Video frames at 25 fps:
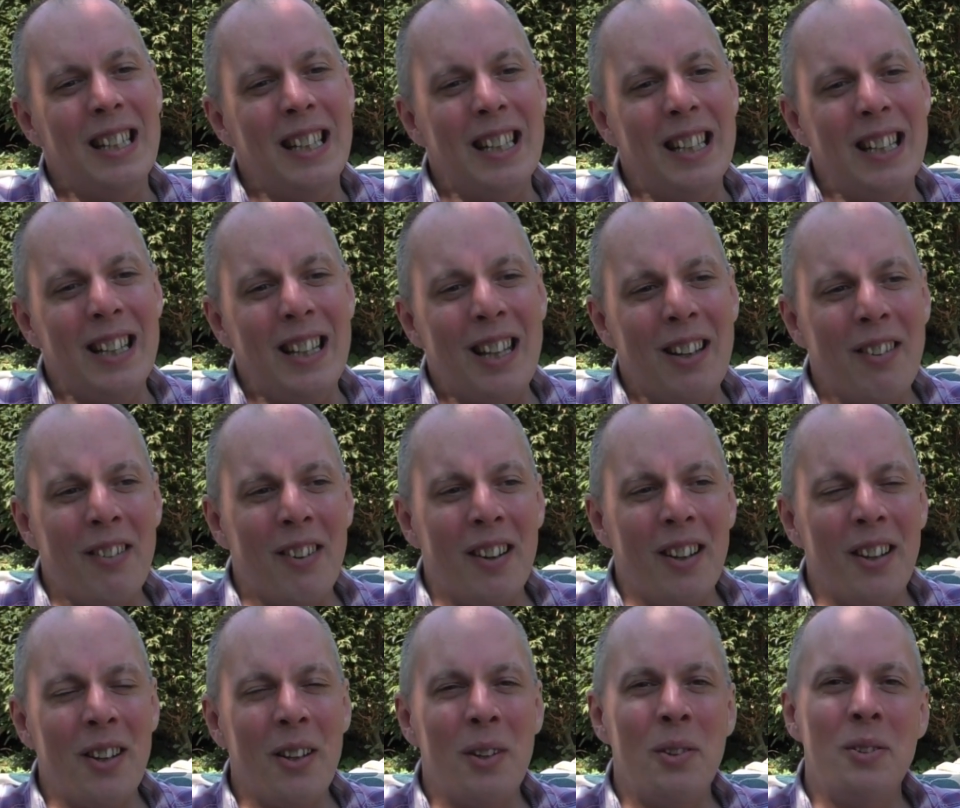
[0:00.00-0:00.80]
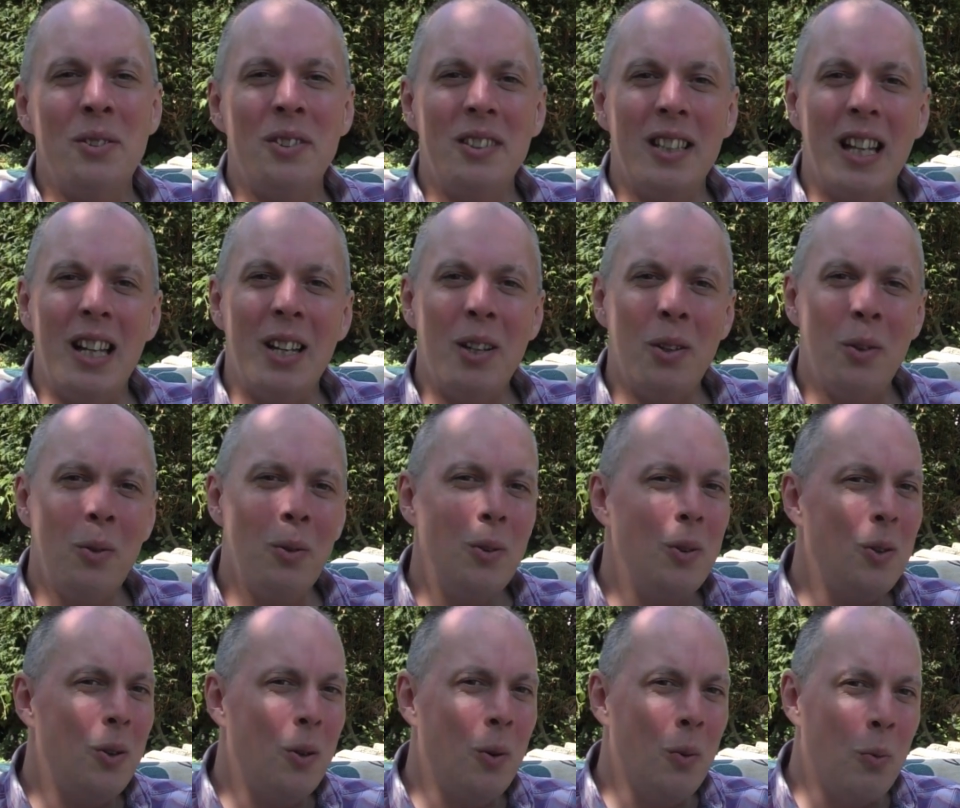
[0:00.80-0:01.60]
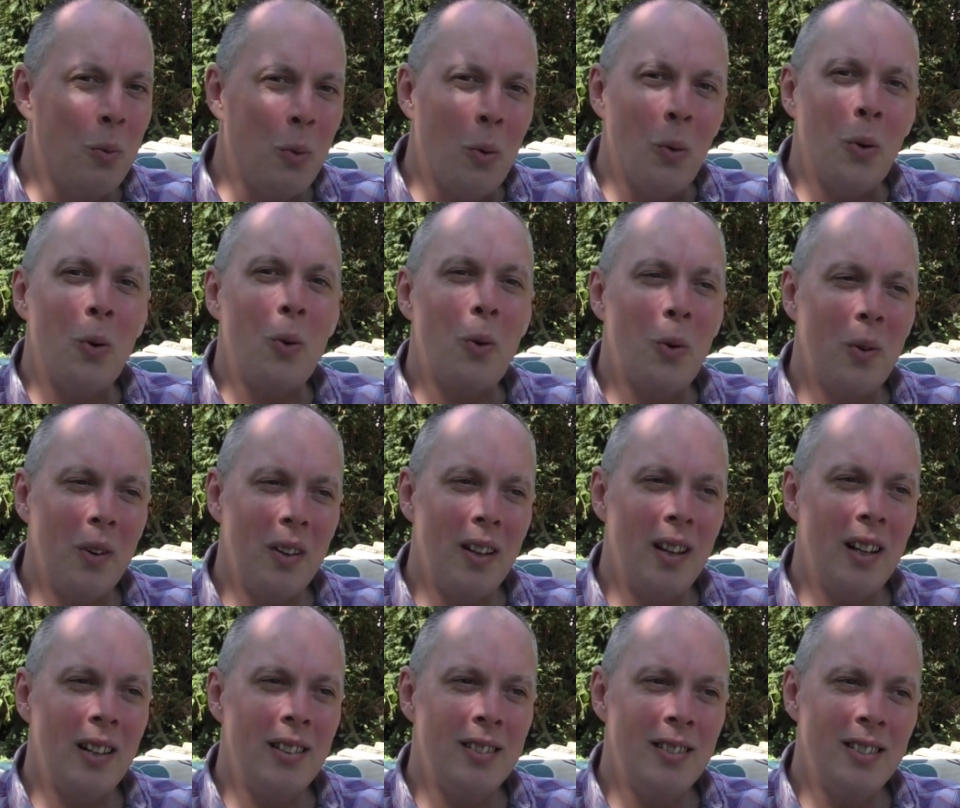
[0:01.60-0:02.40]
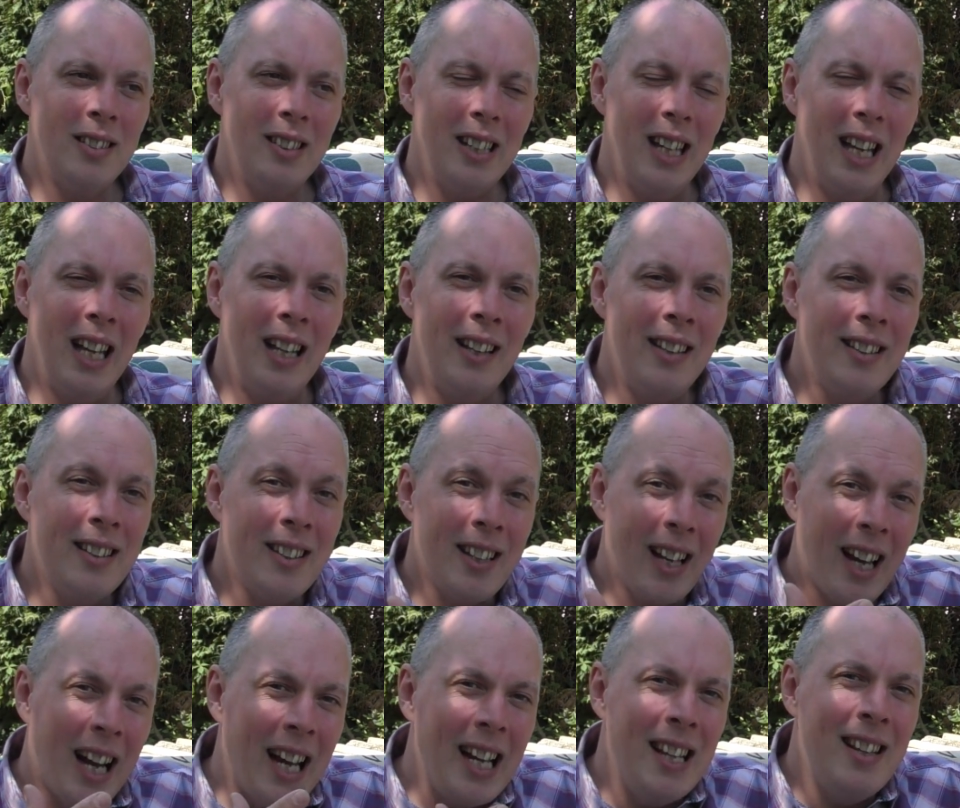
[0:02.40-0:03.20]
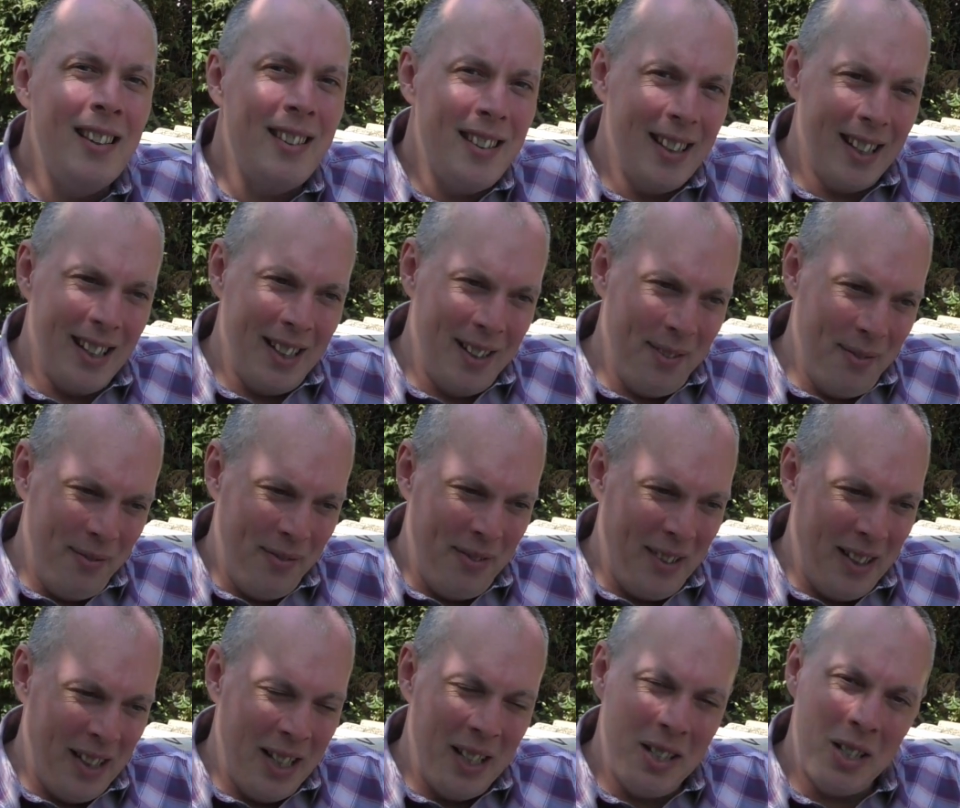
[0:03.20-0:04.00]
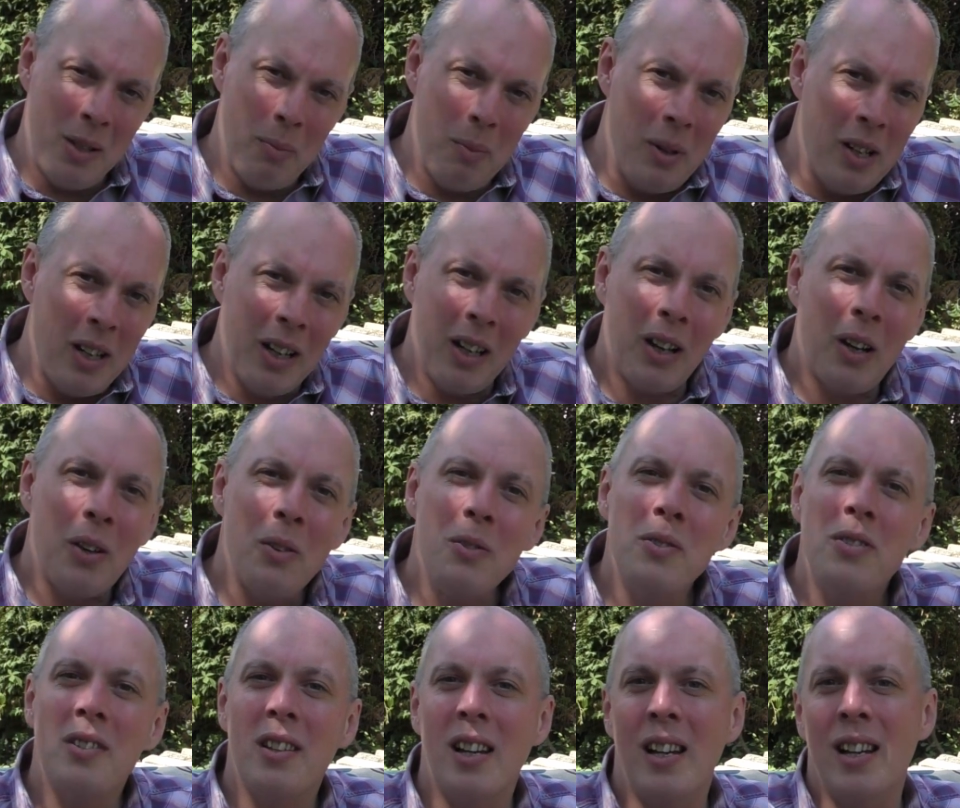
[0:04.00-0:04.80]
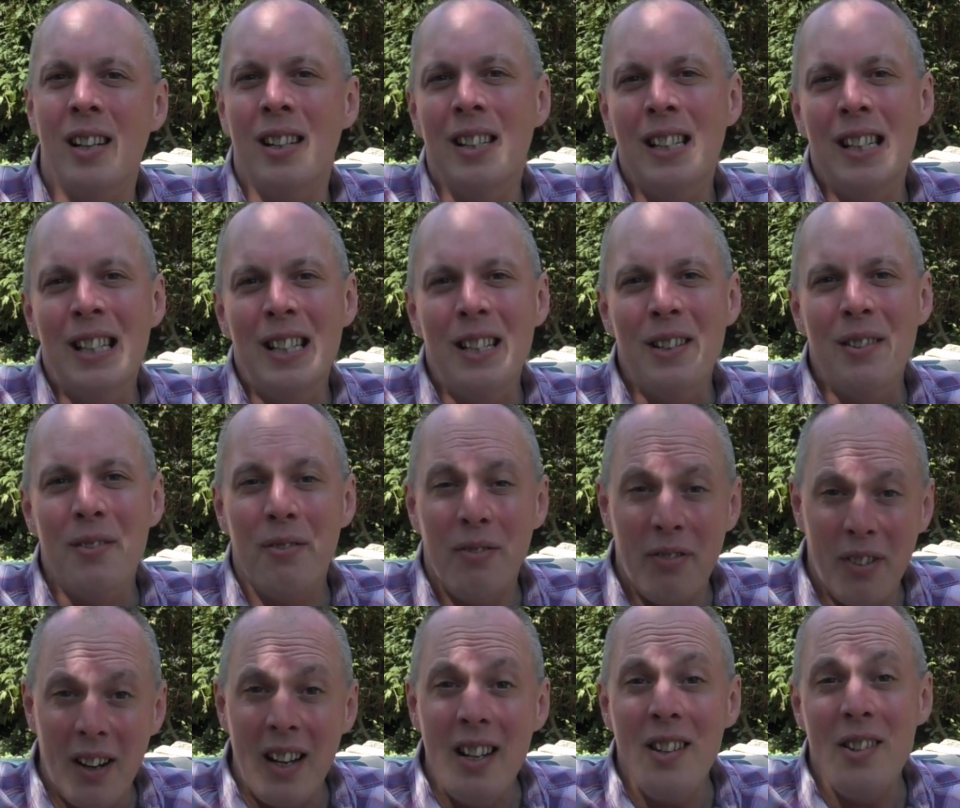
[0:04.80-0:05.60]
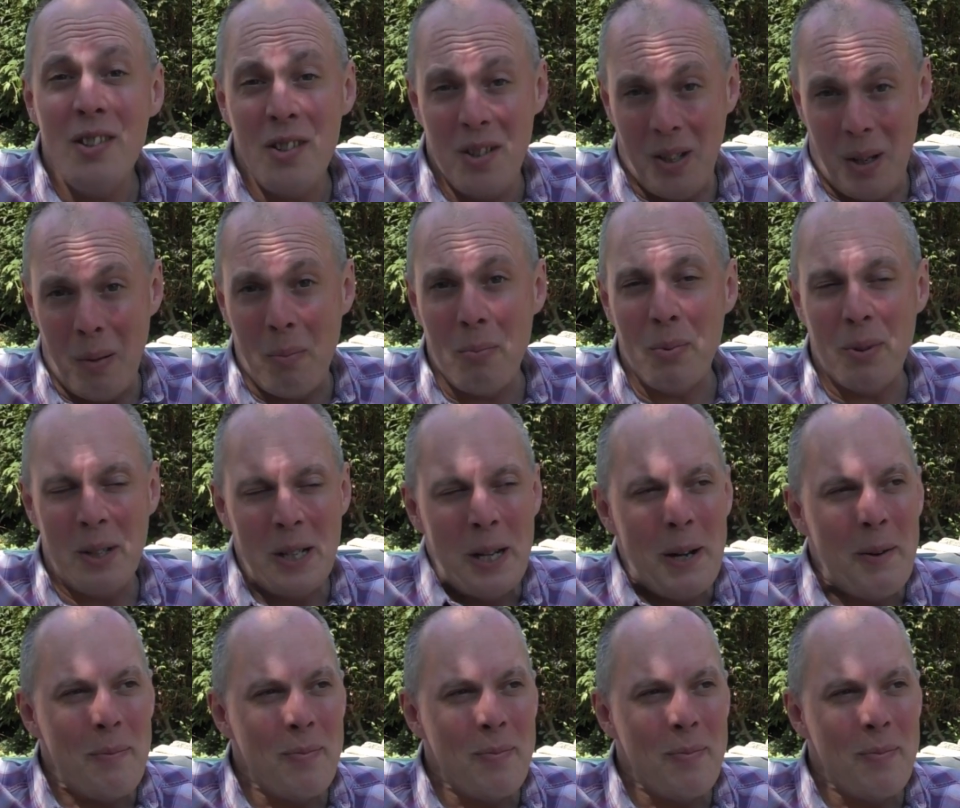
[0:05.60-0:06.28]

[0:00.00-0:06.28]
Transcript: Uh, there are those then who, who walk with us in tighter fellowship in closer friendship